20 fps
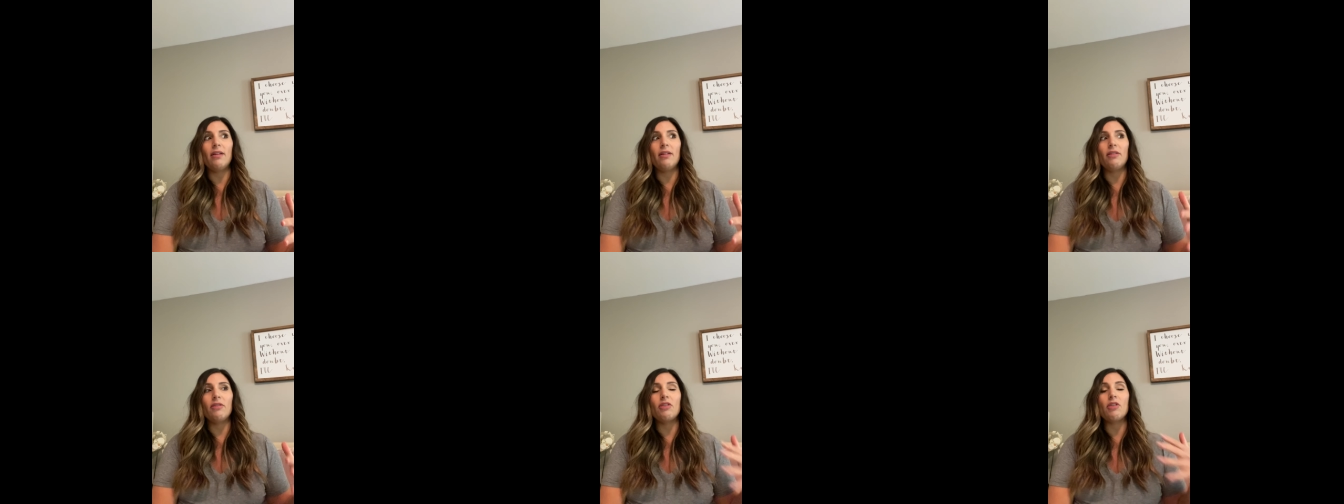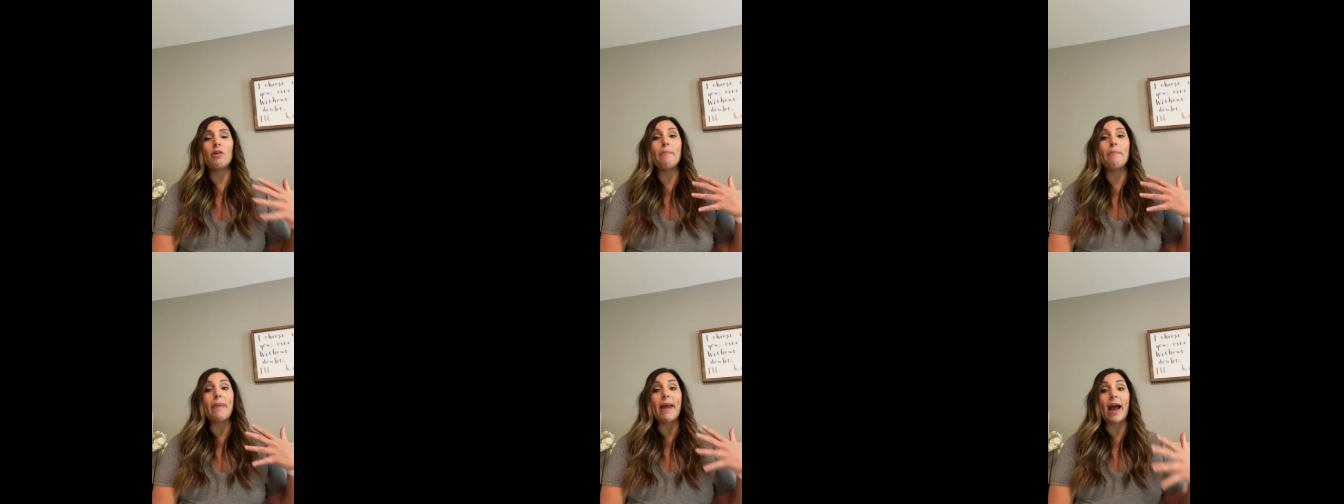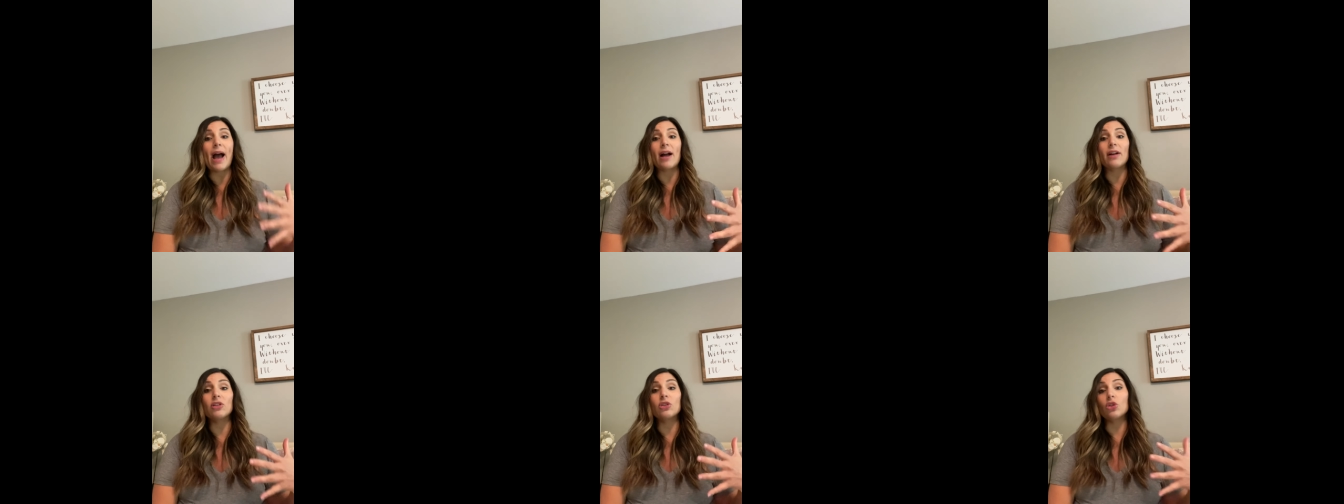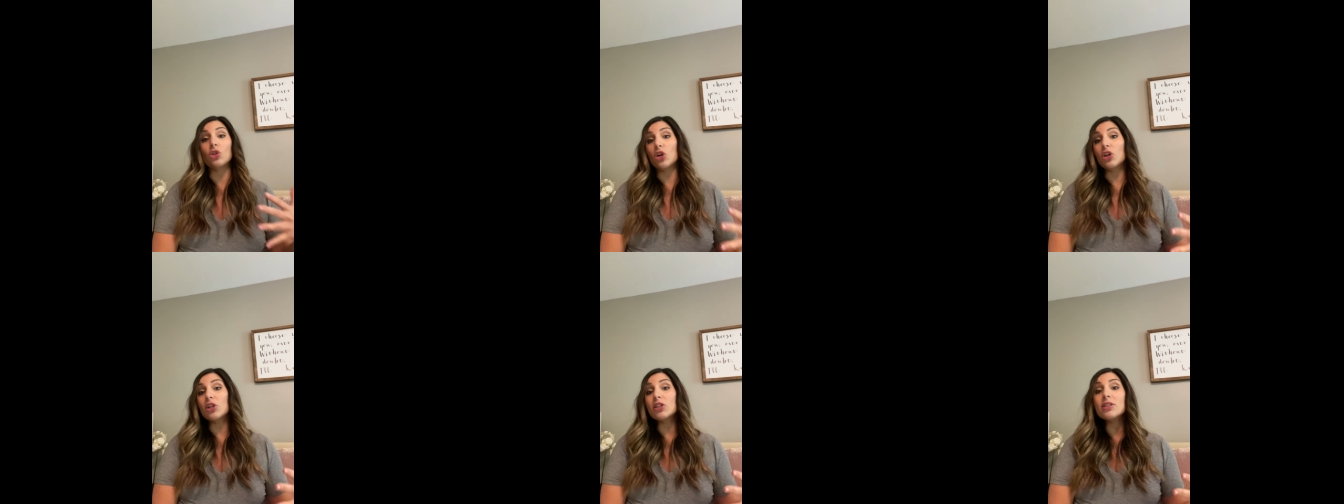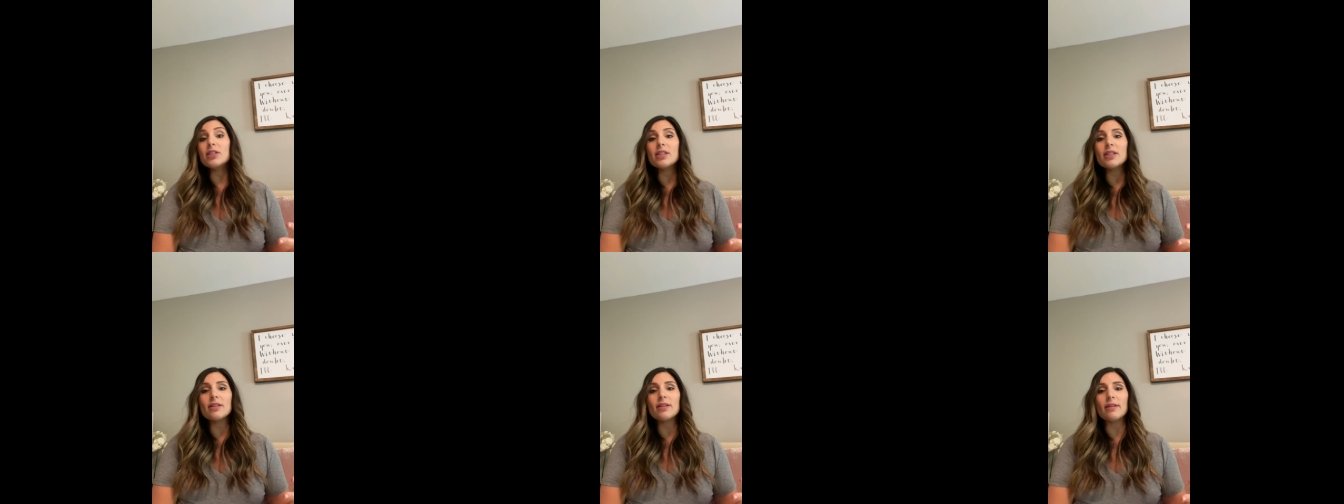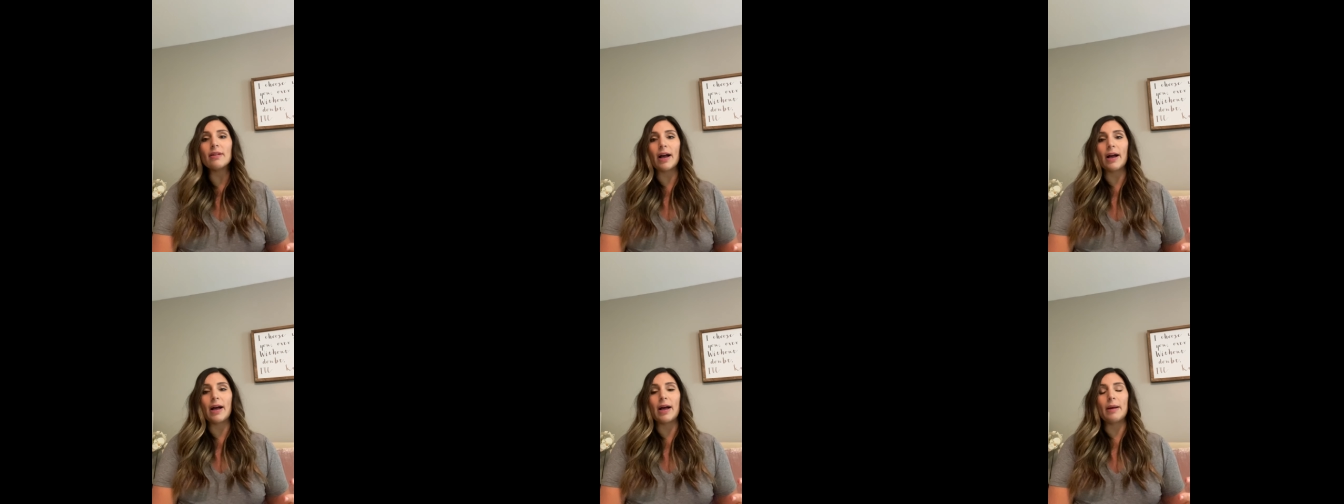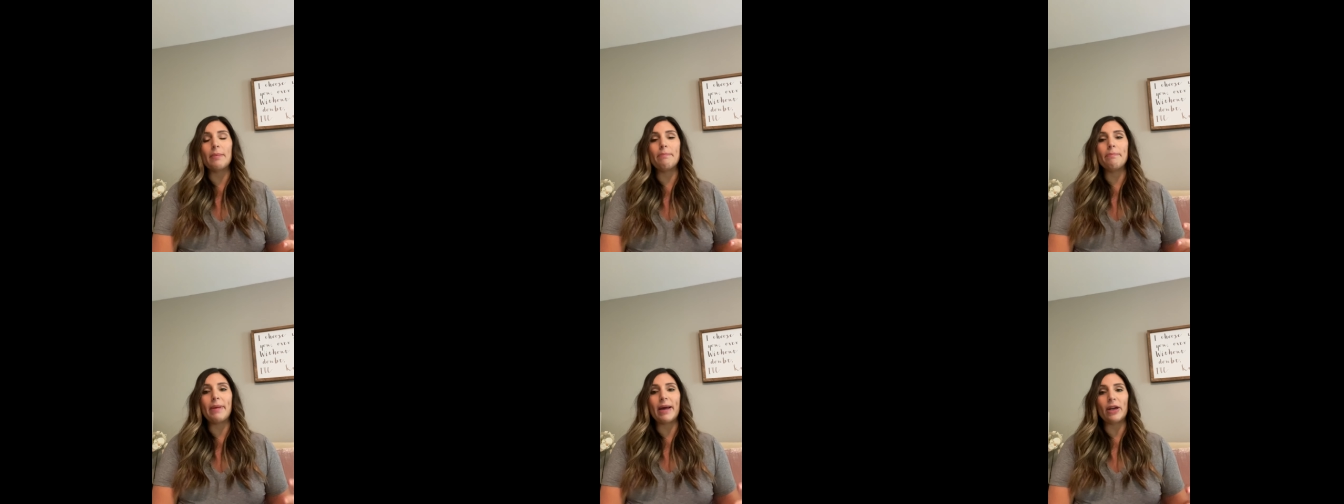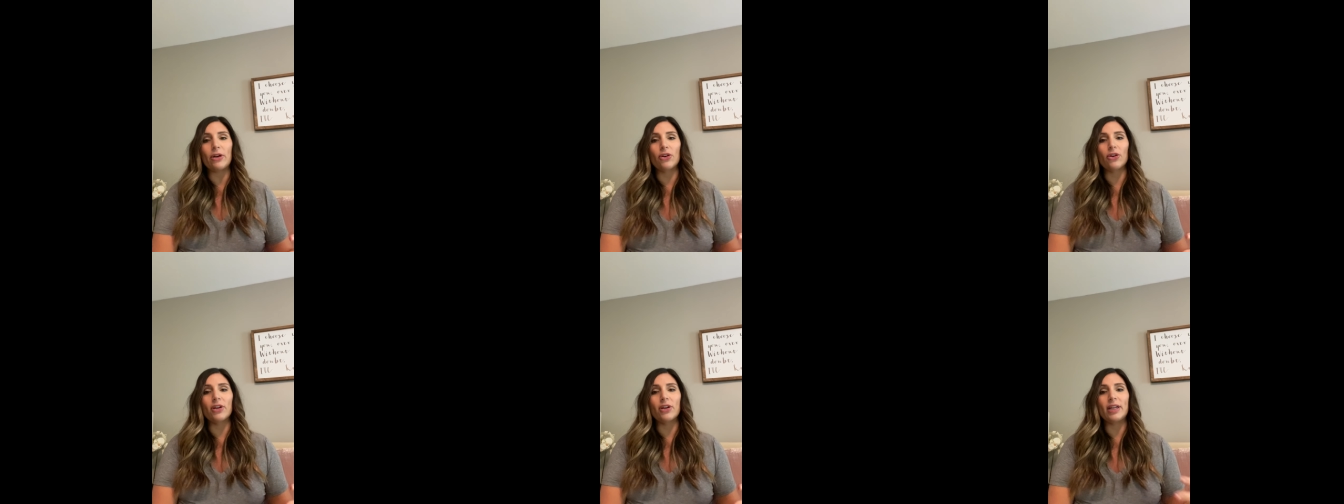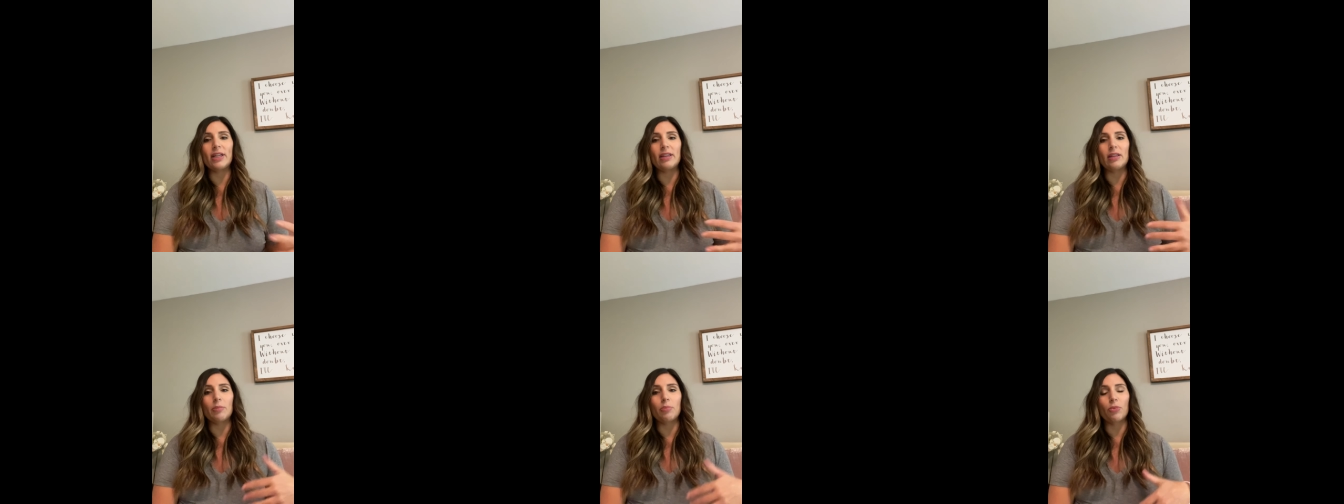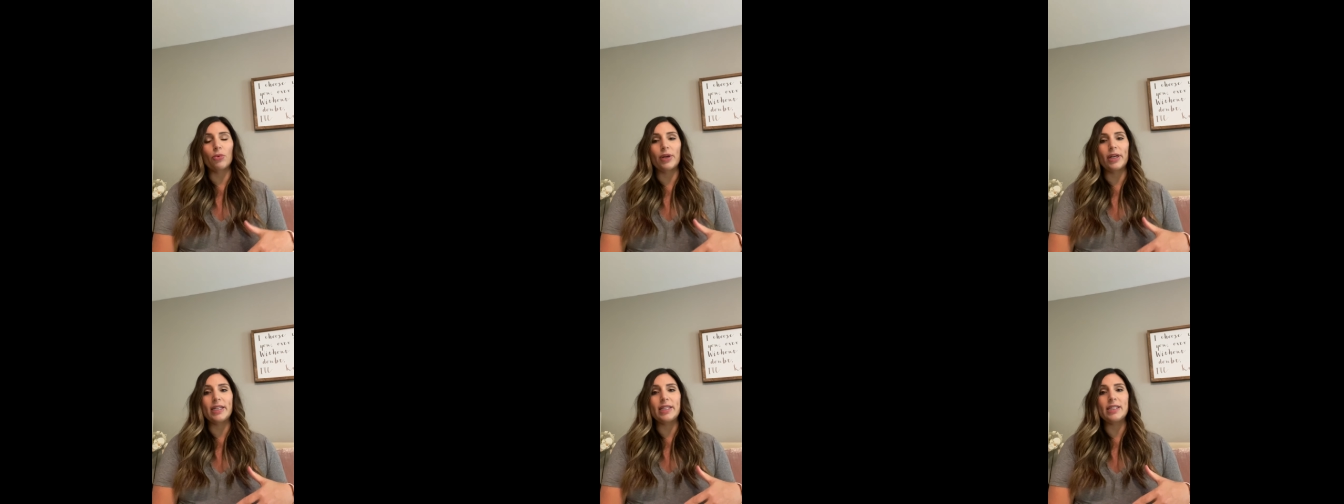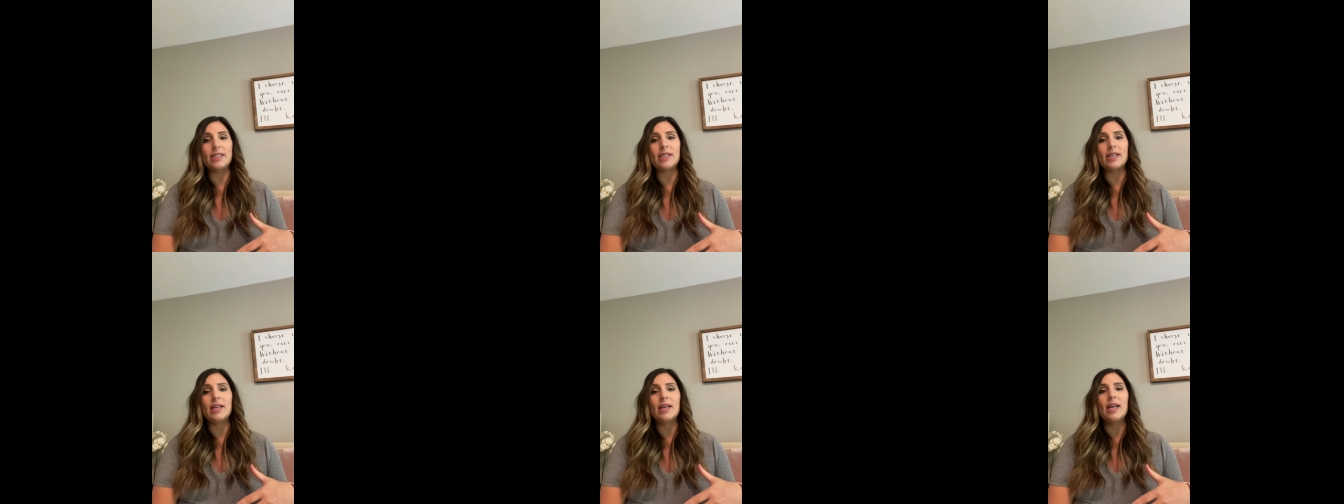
the bag looked um, better in the print.